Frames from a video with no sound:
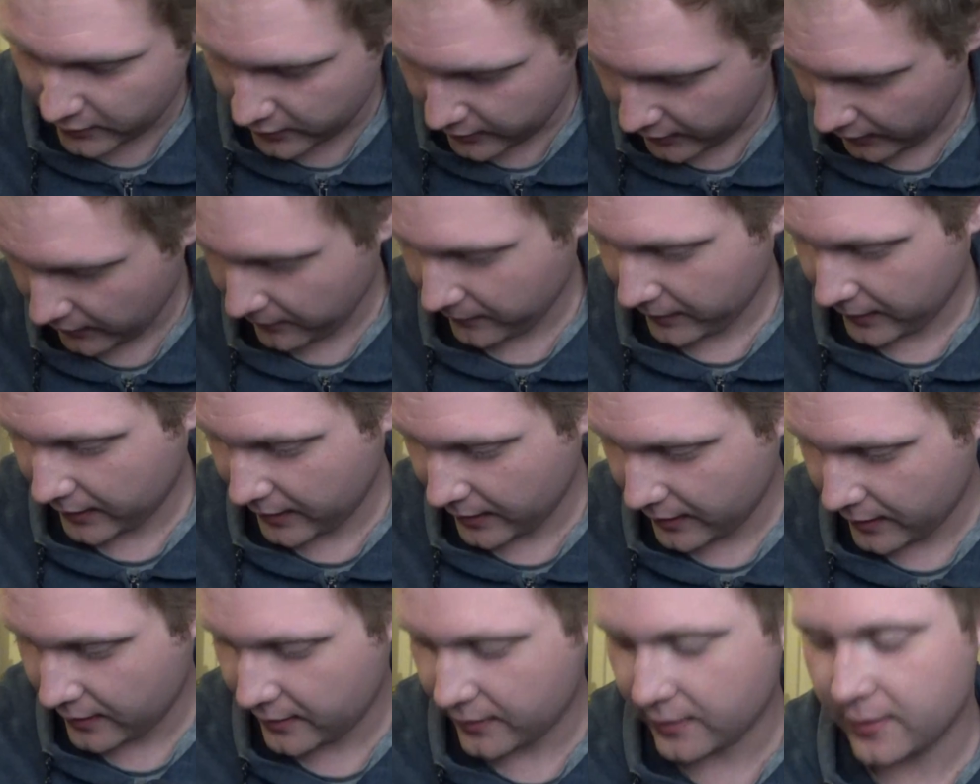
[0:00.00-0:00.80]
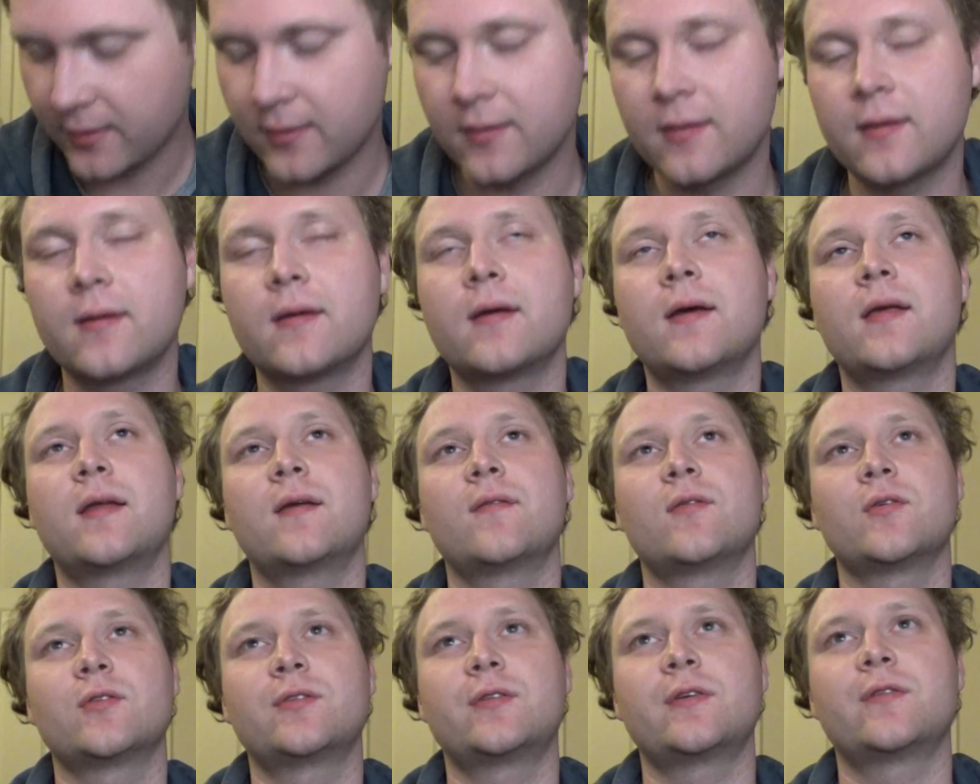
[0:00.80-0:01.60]
her name again, and
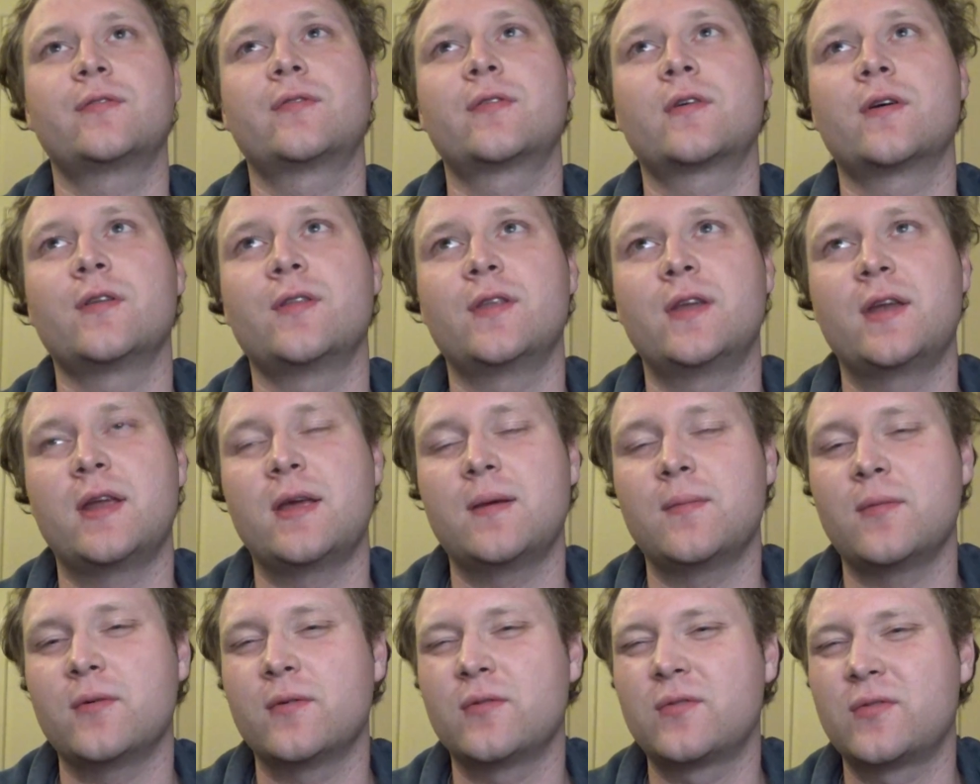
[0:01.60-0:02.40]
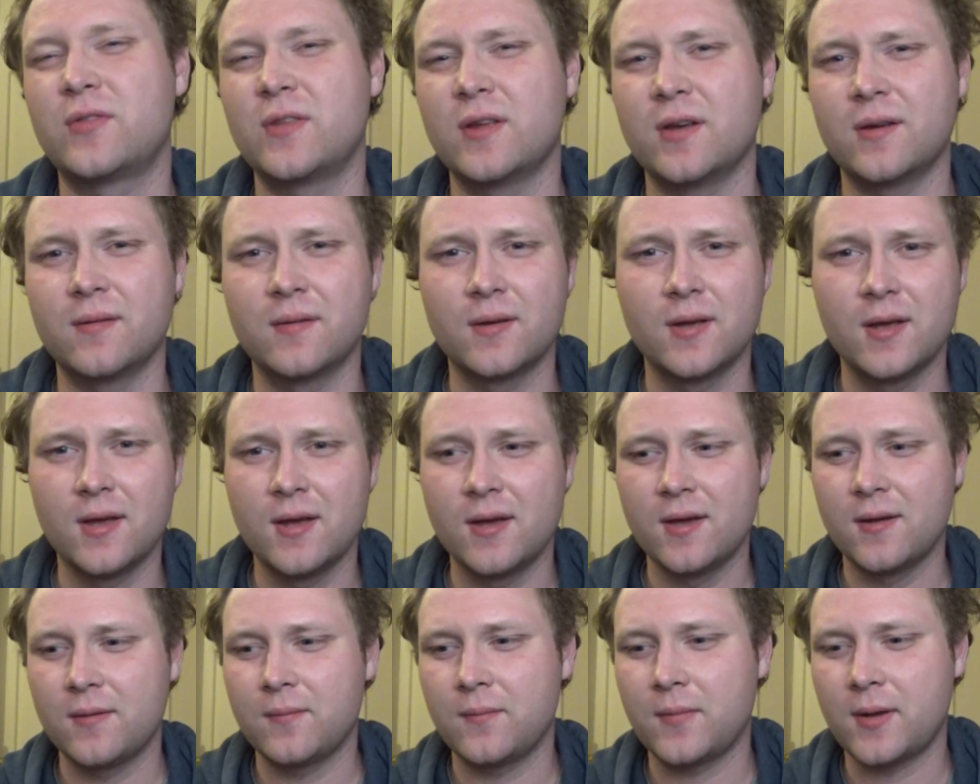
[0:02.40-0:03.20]
I've also forgotten the name of the
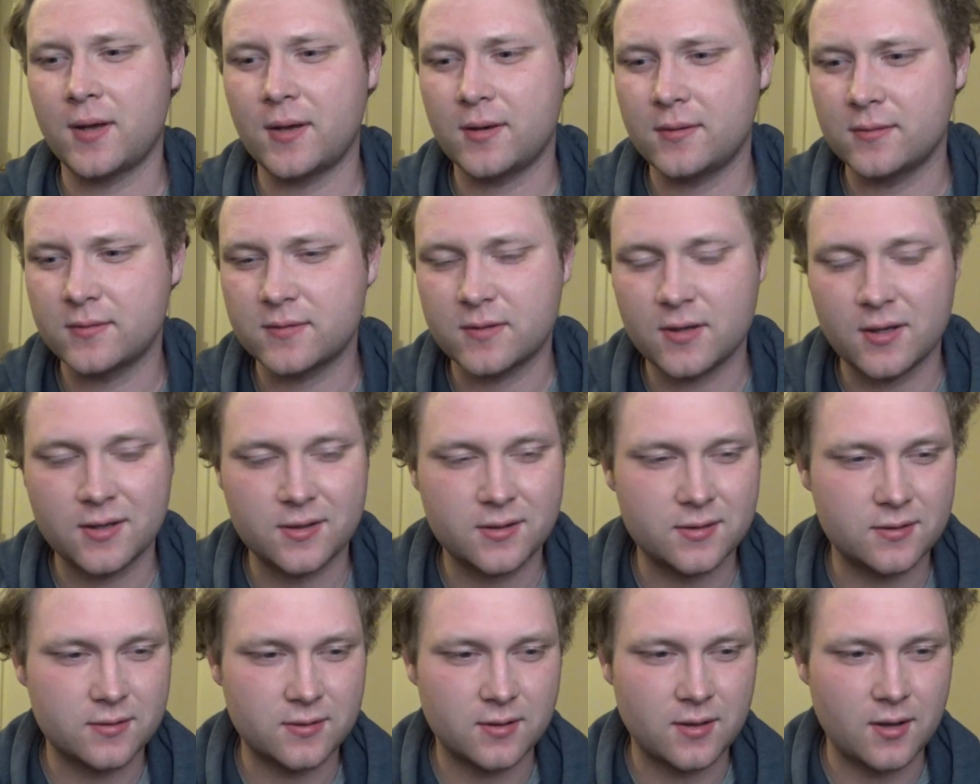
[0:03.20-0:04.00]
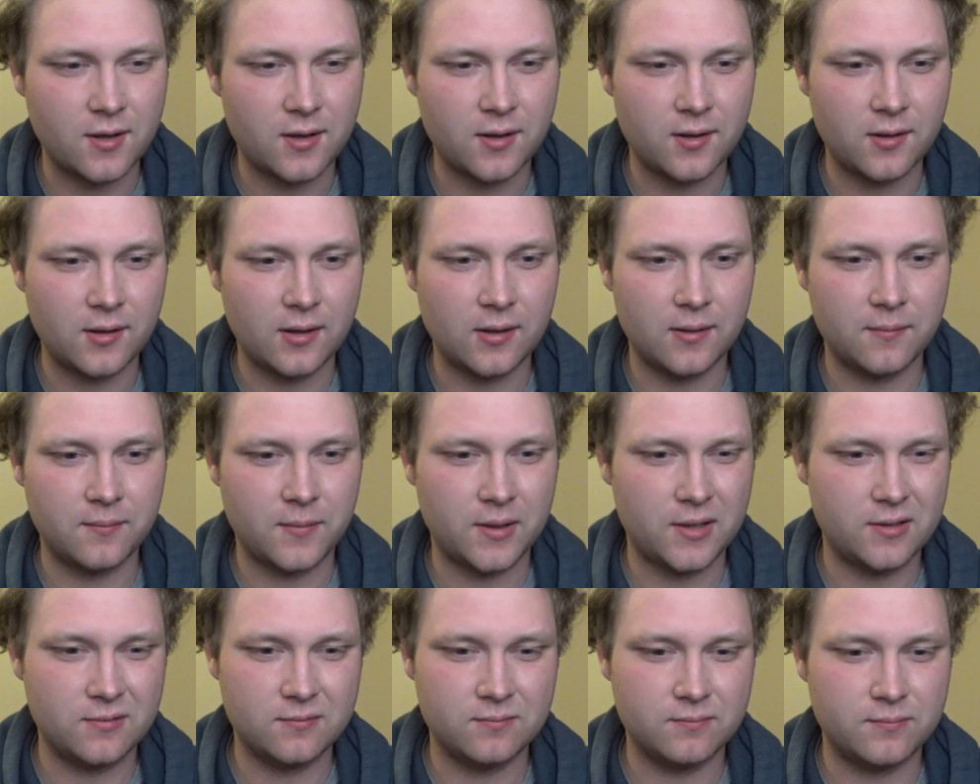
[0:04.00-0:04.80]
main scientist guy,
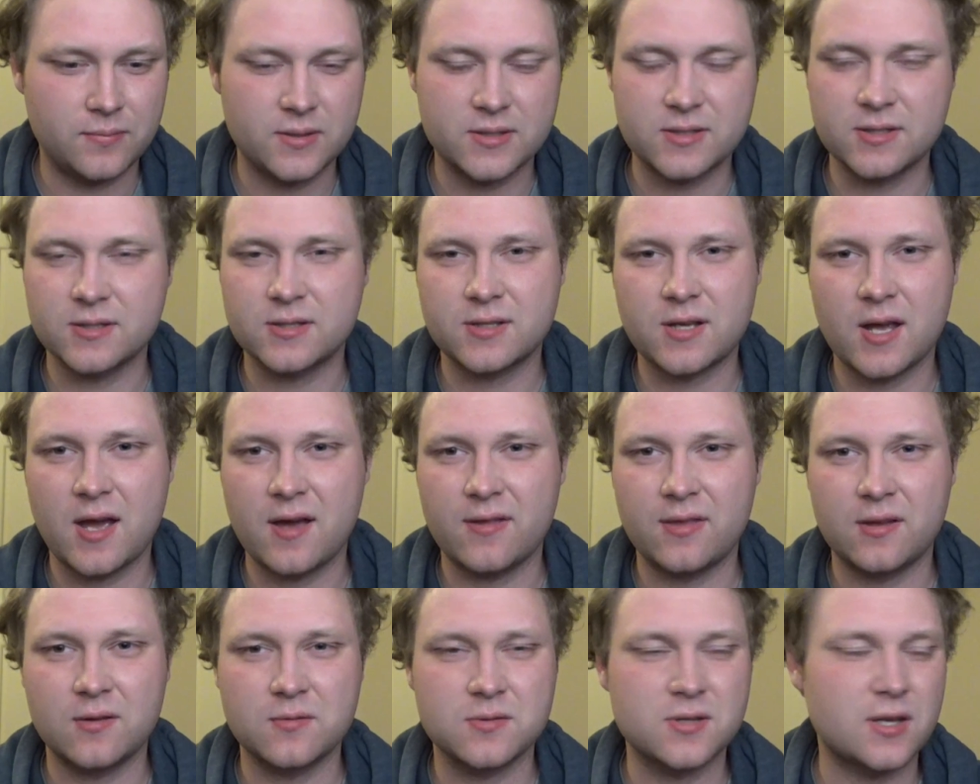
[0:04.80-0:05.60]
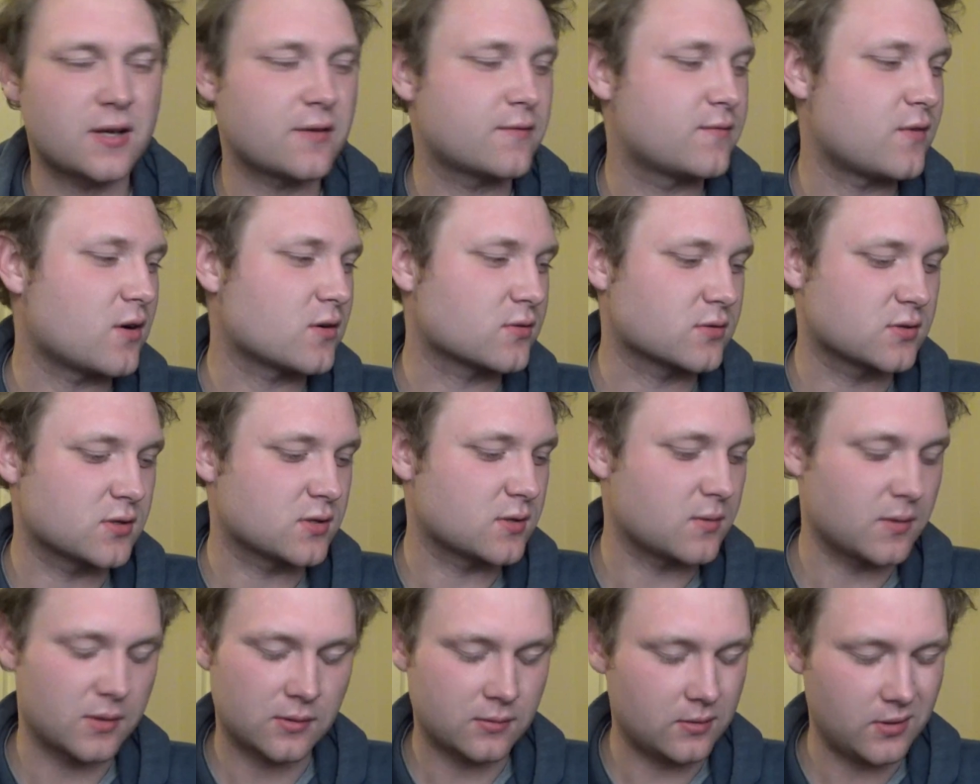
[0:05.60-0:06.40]
main business guy. I think it was like Vox or
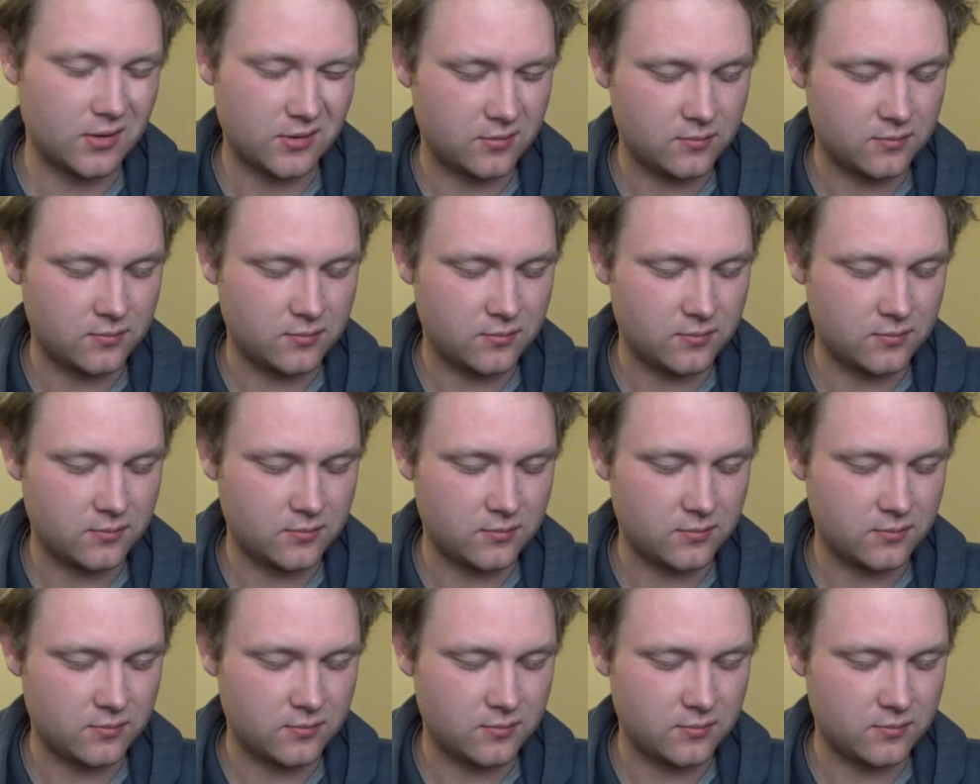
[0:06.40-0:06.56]
something.